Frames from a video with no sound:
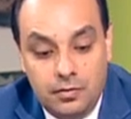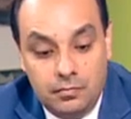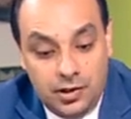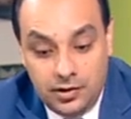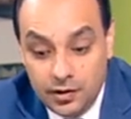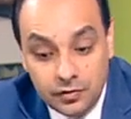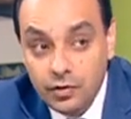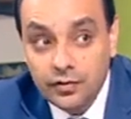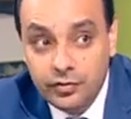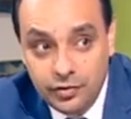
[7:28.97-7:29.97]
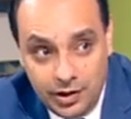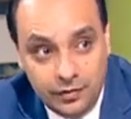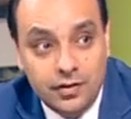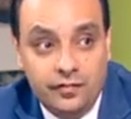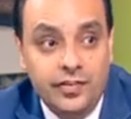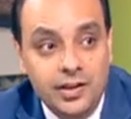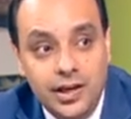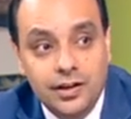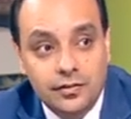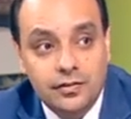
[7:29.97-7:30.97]
But let's not forget something
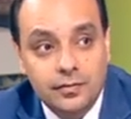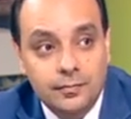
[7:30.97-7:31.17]
else.